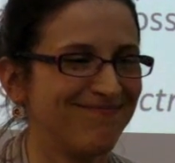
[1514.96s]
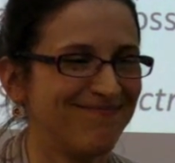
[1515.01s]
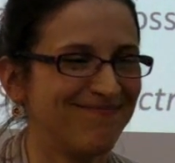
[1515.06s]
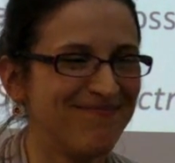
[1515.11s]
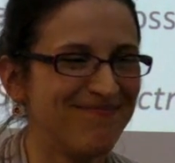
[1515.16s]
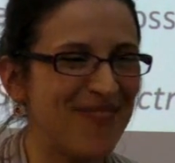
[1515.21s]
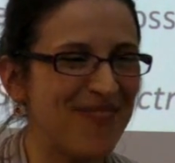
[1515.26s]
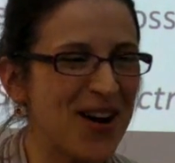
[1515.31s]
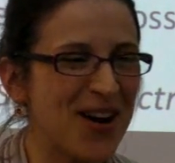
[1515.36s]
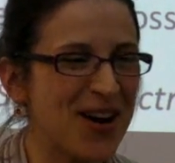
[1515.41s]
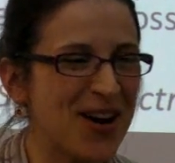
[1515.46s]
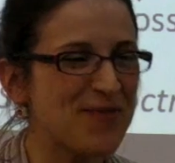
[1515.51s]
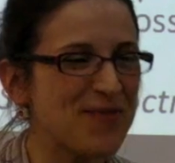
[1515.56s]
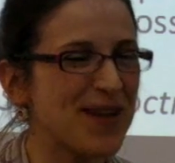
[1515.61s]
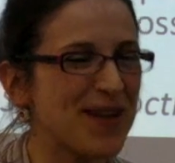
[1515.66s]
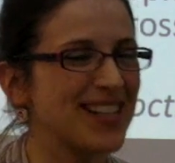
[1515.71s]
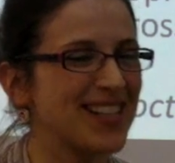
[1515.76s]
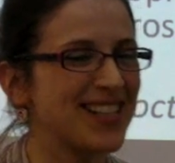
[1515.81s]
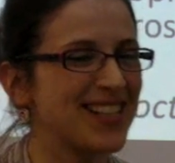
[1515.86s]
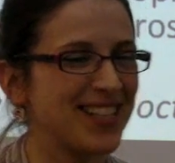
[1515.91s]
Marco
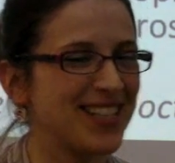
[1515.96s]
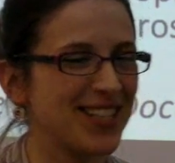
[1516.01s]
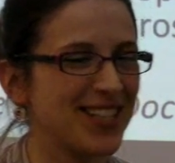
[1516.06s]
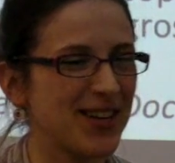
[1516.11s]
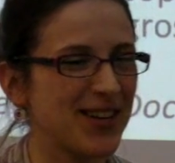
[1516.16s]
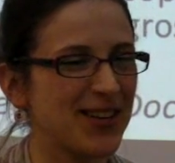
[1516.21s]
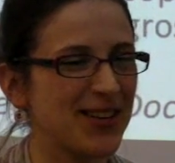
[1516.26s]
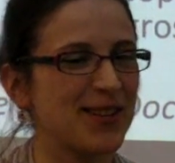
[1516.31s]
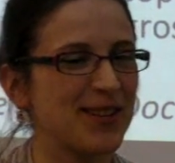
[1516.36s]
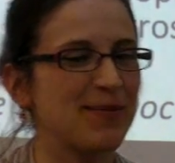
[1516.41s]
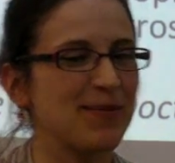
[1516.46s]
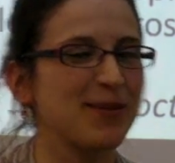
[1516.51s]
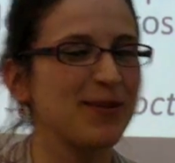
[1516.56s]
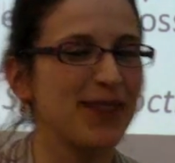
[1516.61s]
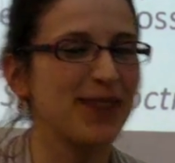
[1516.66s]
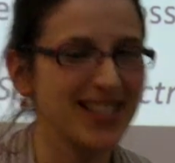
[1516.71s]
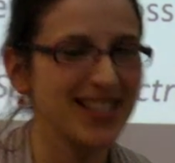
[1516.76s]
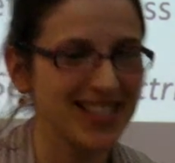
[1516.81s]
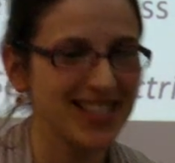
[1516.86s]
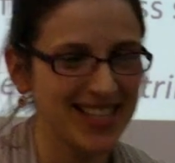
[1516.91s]
Passi showed that
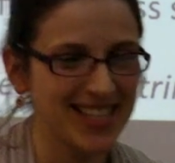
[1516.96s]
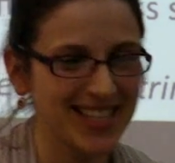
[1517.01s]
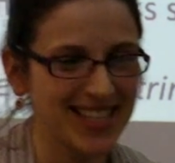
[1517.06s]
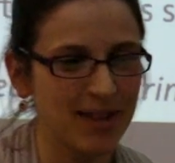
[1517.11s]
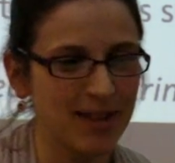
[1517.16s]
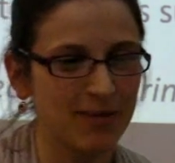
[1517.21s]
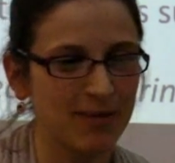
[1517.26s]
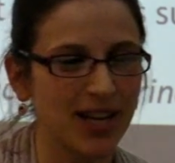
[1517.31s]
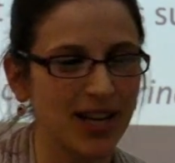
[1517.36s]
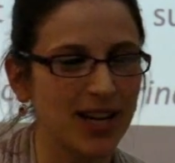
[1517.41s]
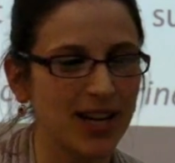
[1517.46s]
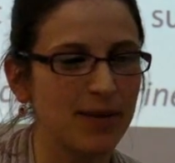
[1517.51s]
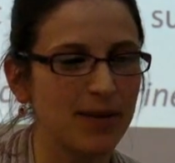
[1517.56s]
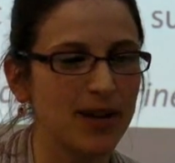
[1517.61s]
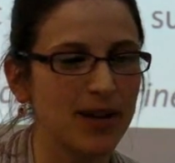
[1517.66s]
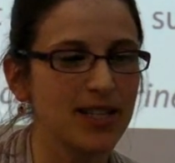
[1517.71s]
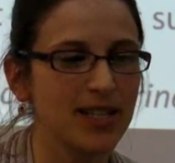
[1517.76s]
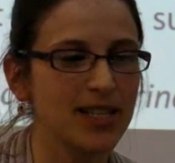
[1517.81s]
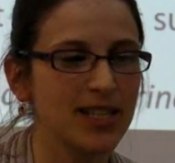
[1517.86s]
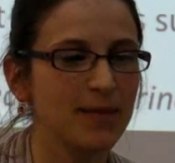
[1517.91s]
Blavatsky's Kabbalah
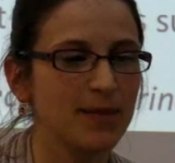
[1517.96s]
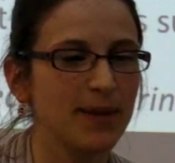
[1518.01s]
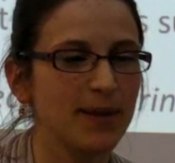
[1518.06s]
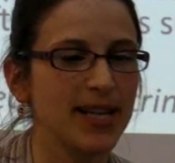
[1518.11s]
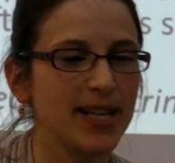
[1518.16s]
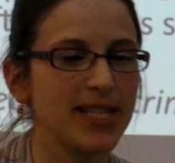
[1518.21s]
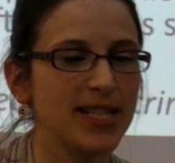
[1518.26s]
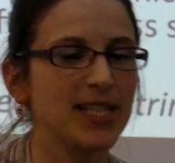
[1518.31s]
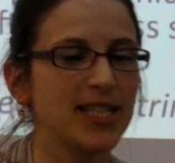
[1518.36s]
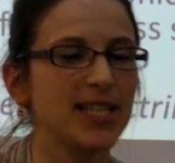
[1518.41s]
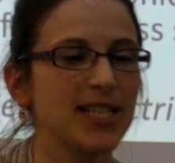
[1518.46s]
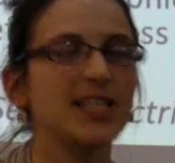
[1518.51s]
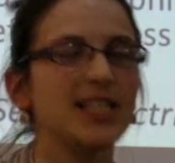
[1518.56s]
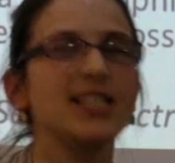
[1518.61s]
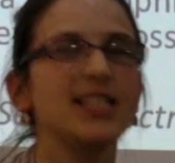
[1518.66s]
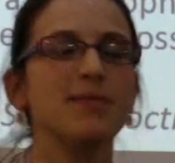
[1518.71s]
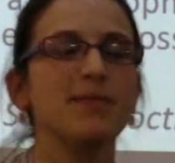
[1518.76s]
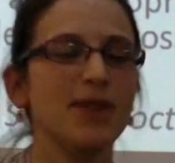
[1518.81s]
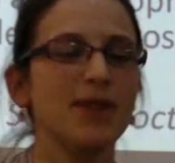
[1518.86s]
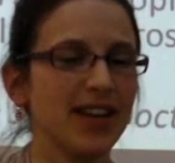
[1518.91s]
participated in a
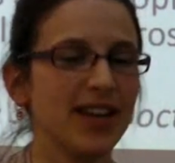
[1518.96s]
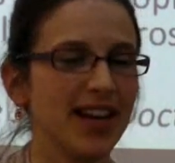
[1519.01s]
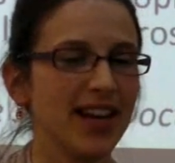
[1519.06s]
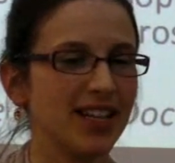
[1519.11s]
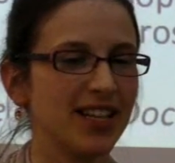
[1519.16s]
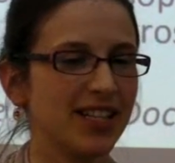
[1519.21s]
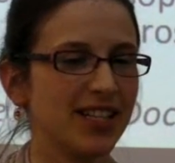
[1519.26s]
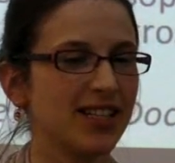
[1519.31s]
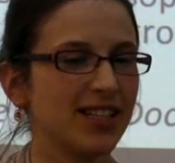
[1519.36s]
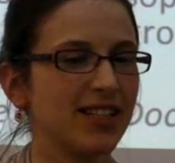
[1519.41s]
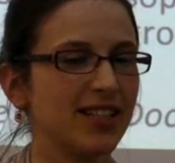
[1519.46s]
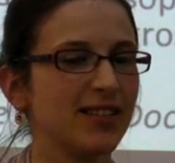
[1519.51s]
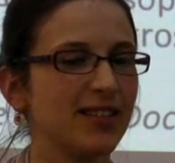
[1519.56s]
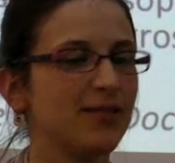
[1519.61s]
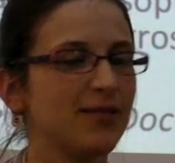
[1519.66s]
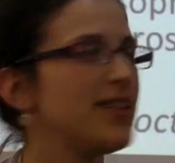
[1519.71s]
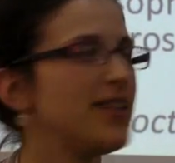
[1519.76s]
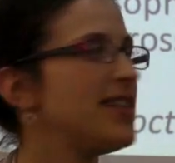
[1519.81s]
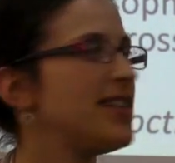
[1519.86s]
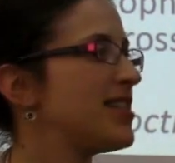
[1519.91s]
demarcation
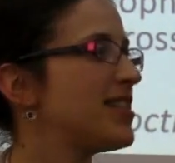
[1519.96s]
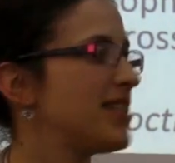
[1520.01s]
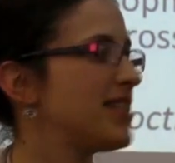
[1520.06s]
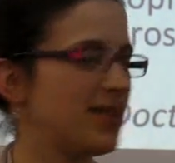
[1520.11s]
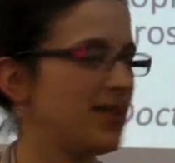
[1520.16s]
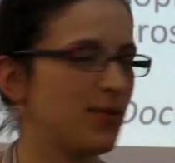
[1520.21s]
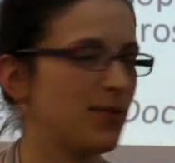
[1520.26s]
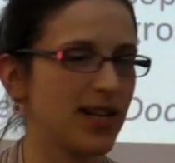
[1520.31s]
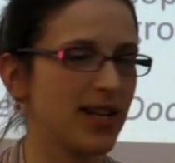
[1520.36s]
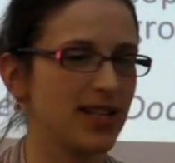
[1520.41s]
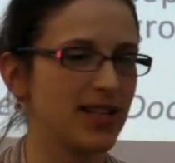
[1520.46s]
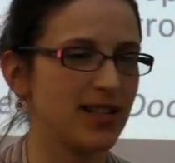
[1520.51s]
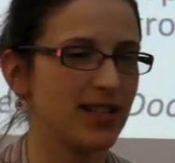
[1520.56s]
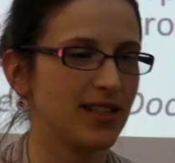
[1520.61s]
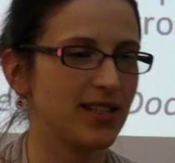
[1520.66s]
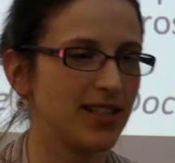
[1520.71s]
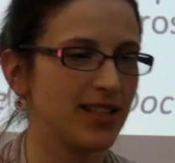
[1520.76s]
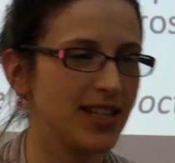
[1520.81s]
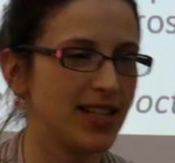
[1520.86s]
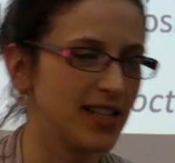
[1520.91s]
of Eastern and
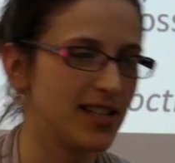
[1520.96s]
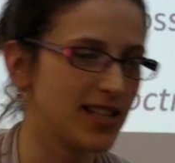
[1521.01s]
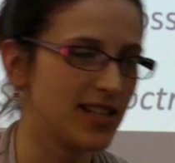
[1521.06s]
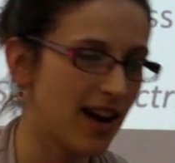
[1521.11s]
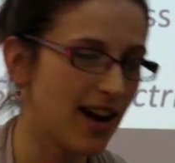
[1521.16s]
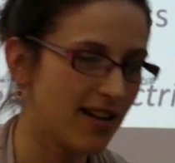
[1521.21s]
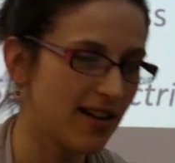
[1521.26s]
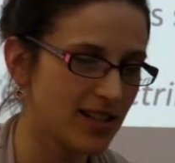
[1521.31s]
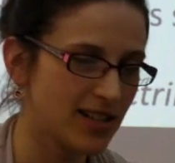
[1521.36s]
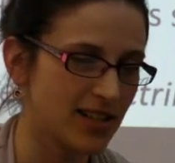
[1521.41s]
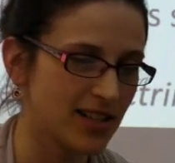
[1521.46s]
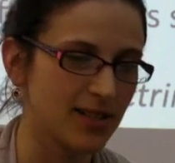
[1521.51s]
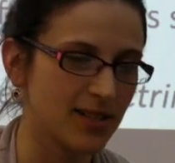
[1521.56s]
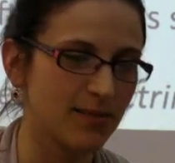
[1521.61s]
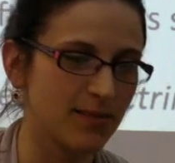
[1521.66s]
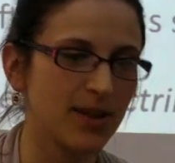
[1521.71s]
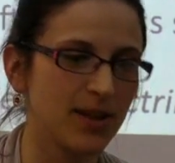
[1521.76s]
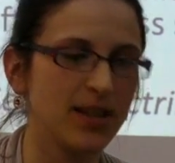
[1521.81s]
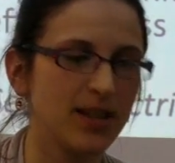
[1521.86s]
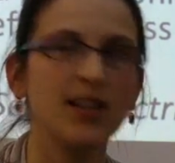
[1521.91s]
Western esotericism,
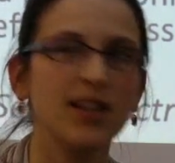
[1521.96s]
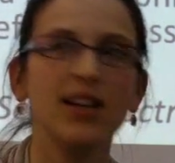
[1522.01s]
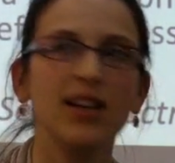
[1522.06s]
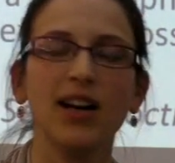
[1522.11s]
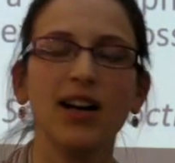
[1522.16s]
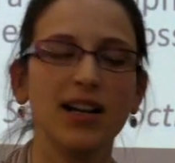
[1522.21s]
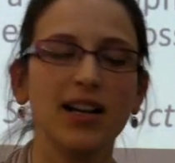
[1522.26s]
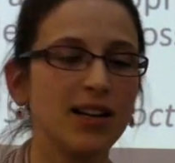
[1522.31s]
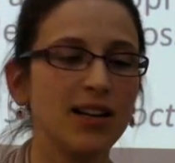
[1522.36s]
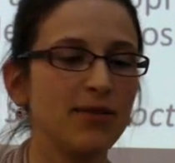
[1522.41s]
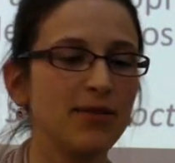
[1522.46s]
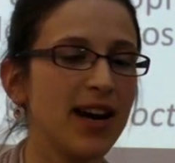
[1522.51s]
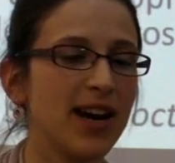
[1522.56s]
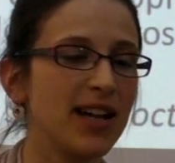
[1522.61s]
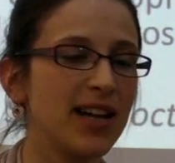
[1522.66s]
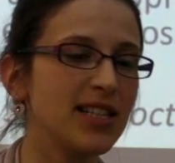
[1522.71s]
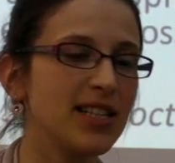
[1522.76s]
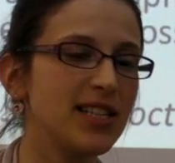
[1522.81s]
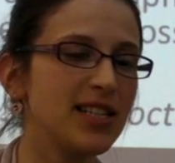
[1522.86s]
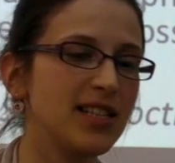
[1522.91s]
and I've
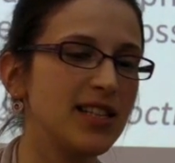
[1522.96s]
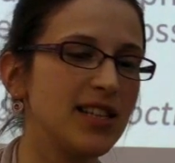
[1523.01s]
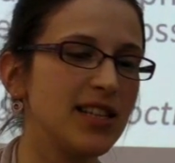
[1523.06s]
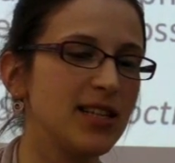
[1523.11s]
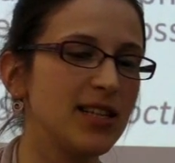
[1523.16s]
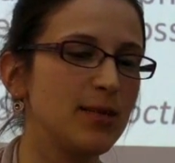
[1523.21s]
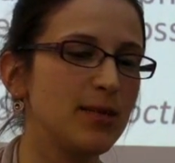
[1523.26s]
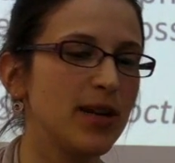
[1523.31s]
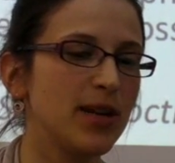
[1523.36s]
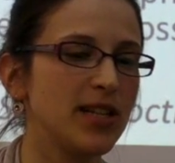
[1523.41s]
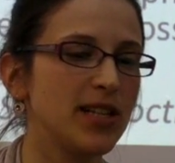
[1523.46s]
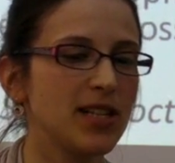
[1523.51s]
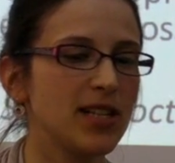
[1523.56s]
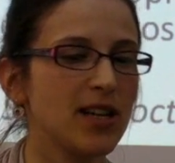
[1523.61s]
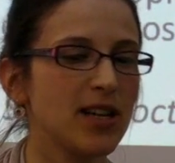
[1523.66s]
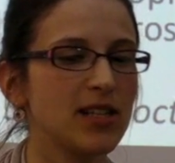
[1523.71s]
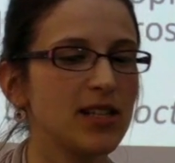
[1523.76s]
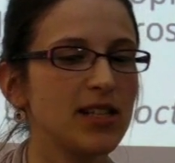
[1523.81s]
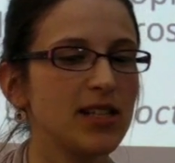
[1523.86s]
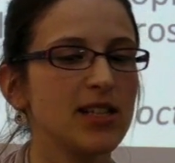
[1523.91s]
added to this by
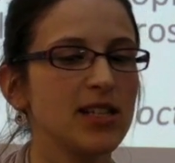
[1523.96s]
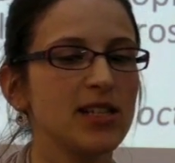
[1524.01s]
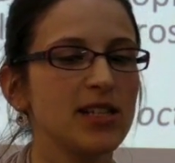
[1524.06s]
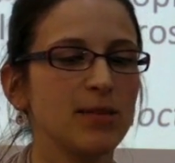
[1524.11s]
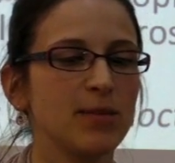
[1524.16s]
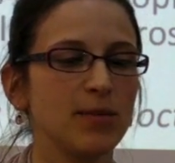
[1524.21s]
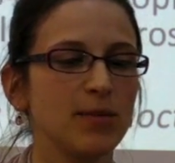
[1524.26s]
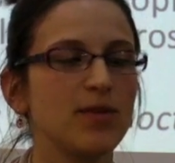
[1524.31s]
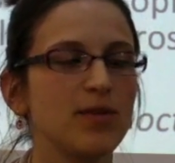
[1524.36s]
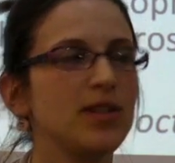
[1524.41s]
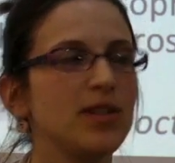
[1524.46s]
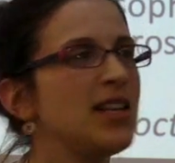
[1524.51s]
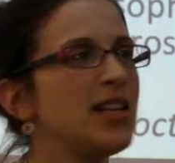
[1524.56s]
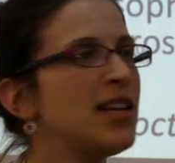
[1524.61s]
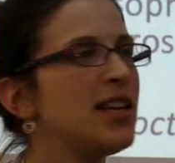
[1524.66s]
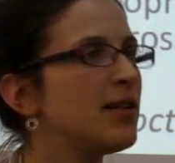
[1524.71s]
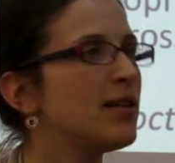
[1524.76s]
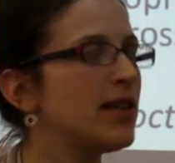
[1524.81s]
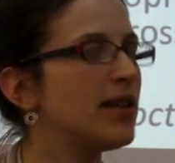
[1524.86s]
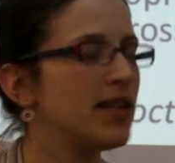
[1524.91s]
discussing some of the
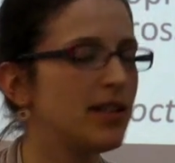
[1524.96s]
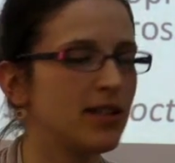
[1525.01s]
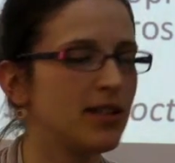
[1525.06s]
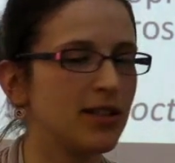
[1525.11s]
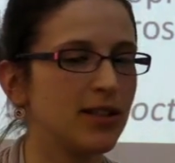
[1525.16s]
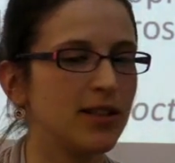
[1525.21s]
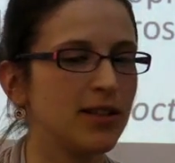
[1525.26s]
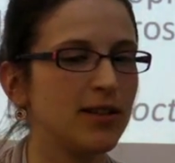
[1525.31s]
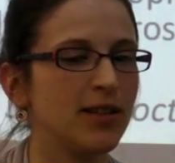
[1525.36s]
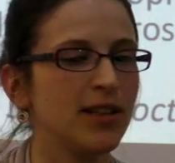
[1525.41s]
Neo-Hindu